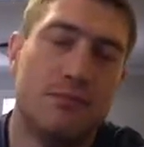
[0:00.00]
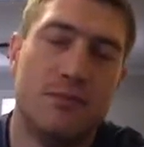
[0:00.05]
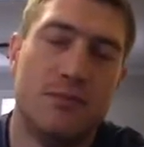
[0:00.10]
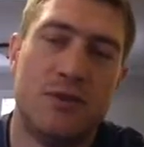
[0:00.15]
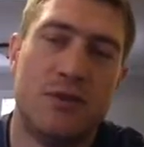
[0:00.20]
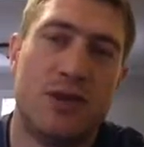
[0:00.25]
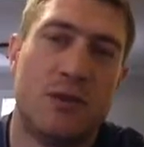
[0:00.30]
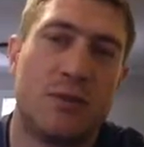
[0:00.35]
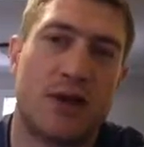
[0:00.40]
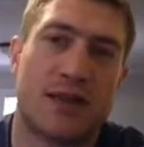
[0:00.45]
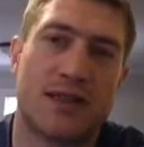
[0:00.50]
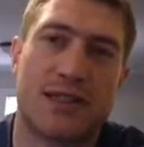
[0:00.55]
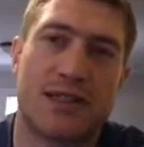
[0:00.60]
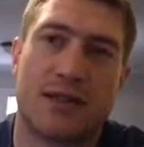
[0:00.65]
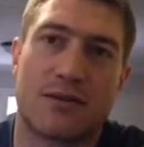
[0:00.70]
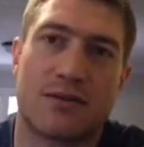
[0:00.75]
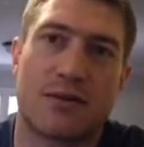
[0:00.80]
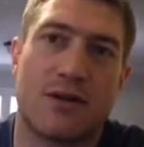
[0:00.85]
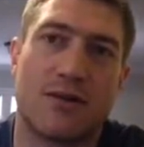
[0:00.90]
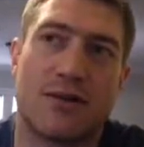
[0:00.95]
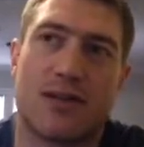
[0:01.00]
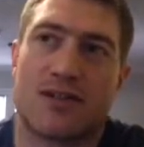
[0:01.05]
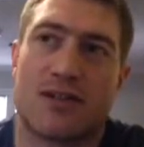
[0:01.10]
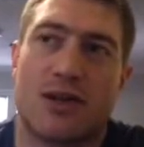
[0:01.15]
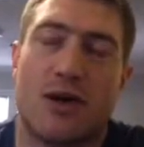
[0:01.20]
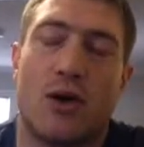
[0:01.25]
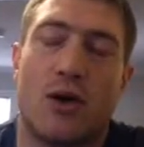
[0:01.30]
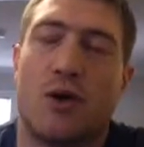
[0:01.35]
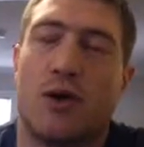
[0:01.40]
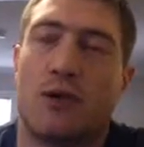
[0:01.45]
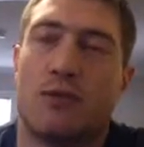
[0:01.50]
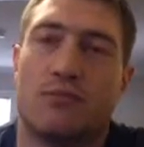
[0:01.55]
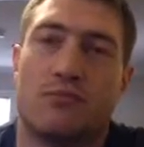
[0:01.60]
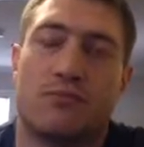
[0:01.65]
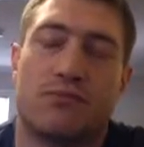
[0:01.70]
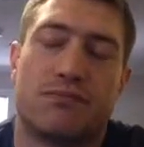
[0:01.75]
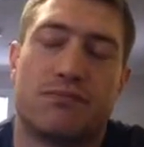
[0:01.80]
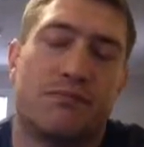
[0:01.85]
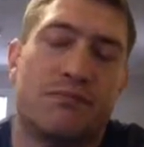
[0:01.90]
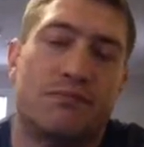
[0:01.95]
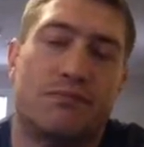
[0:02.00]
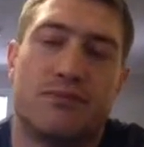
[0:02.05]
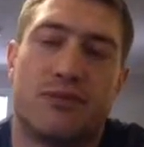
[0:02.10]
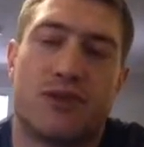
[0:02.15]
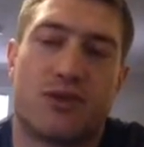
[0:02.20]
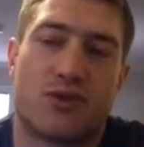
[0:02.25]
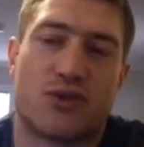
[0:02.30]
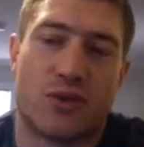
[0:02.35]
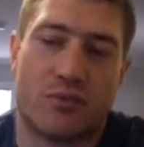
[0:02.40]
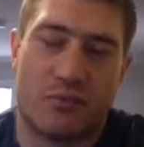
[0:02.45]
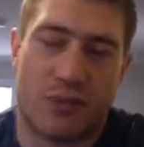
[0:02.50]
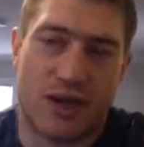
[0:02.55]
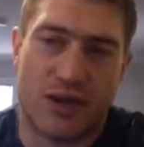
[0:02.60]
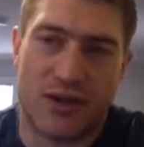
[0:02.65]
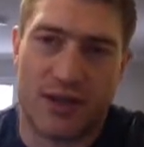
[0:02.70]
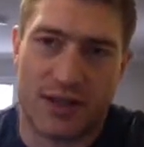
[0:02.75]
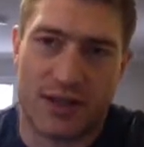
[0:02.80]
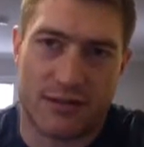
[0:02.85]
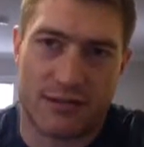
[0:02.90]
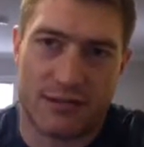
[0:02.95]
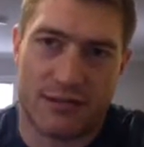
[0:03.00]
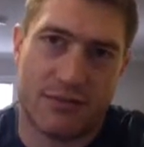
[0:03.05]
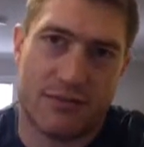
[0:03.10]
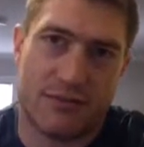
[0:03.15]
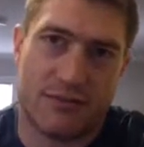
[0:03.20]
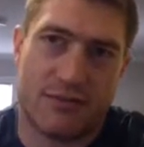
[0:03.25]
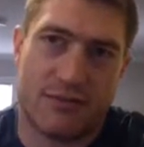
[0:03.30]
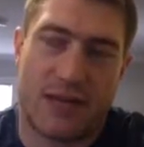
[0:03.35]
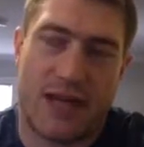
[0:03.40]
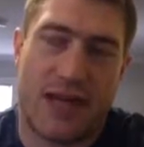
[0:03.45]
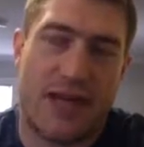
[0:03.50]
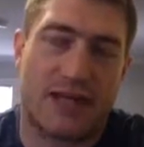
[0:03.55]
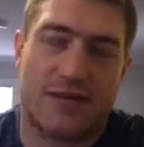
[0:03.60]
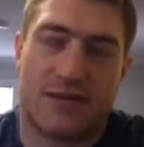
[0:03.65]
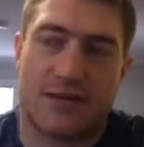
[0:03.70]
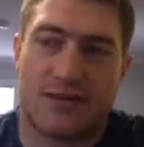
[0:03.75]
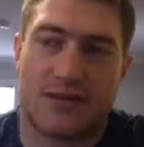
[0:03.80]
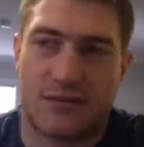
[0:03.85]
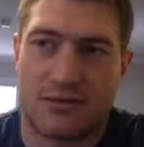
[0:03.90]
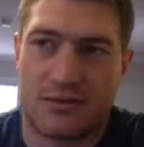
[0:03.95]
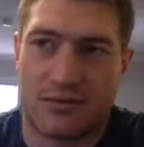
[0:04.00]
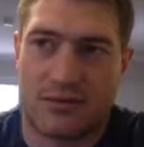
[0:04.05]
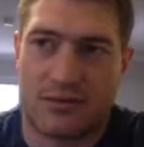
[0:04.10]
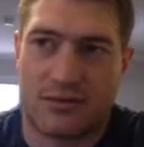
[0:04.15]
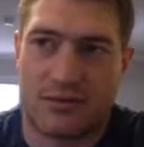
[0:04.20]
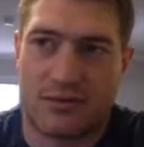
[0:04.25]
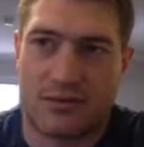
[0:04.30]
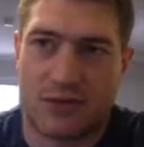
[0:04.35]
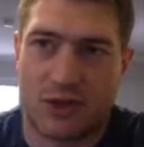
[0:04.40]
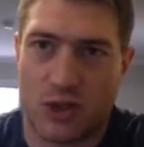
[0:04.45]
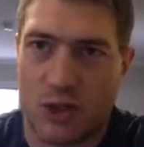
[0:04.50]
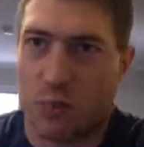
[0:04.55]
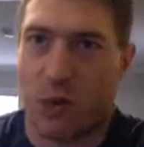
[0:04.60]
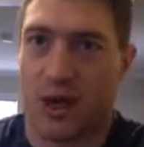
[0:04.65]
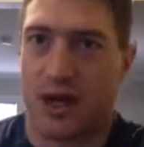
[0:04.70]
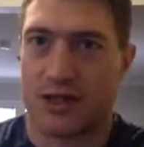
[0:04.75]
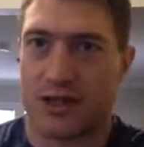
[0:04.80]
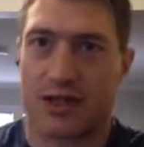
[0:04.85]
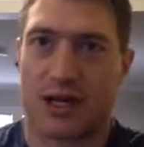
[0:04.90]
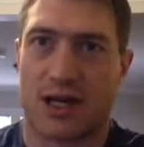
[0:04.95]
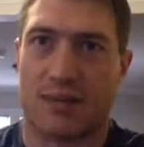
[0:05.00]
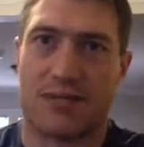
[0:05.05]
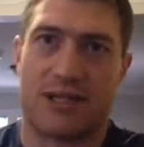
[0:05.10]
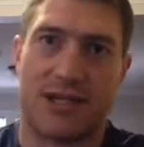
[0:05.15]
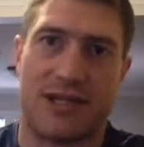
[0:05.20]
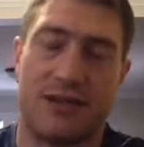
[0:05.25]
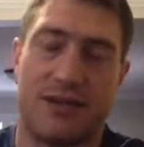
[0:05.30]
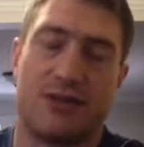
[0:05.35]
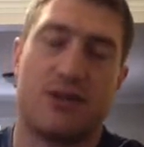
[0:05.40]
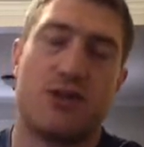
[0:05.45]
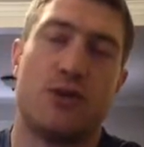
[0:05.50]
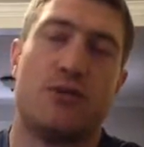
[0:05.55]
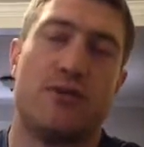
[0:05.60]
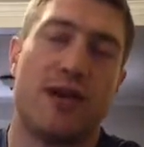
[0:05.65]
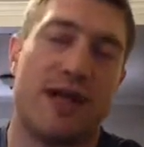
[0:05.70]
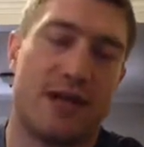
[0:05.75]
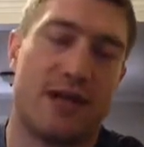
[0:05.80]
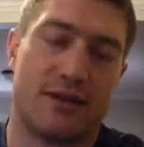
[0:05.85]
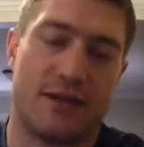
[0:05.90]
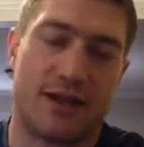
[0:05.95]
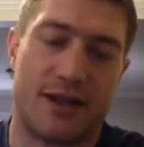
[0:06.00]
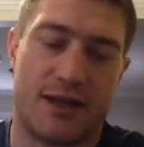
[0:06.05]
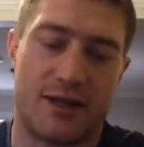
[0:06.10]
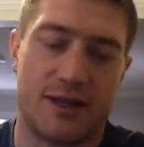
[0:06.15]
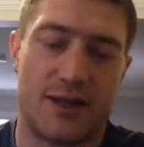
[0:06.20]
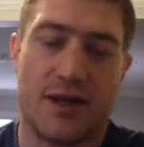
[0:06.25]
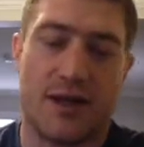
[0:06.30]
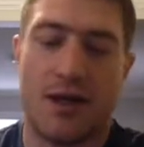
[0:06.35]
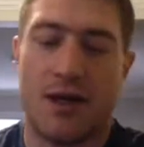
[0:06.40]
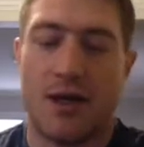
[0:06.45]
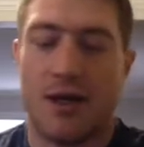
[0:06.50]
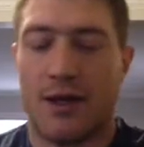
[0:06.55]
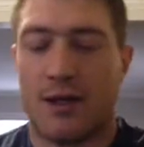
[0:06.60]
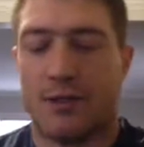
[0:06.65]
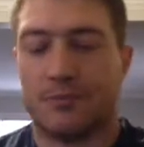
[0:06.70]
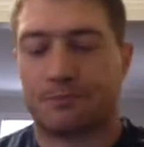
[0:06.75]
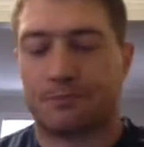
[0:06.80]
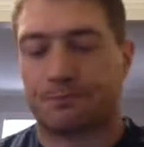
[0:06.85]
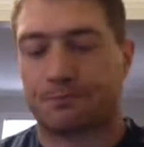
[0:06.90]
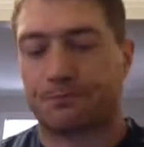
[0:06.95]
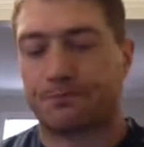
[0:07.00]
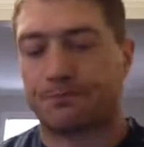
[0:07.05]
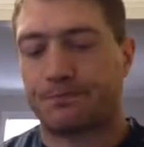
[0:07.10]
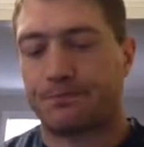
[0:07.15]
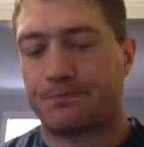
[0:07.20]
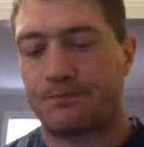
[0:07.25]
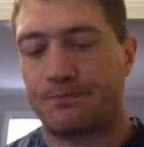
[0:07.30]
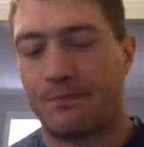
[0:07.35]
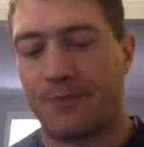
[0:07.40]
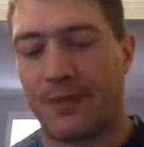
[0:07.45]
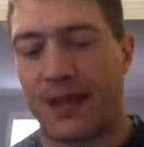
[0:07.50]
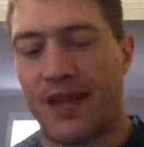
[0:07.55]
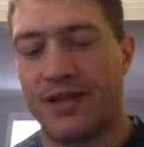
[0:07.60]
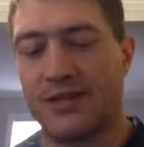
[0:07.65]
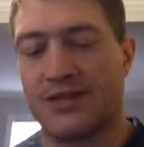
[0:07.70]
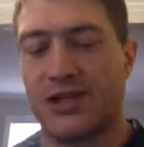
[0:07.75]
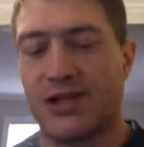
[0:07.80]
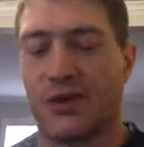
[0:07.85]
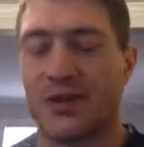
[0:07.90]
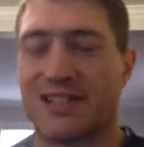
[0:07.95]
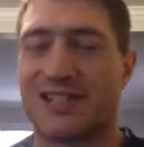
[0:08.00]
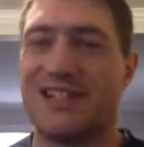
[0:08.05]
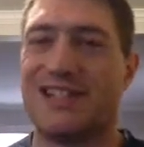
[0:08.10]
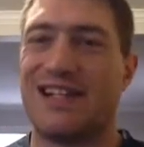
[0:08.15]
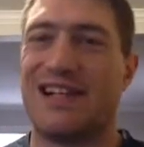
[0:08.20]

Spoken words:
2 blocks down the road, there's an old strip mall that has 2 pawn shops in it and 2 vacant things. And so it's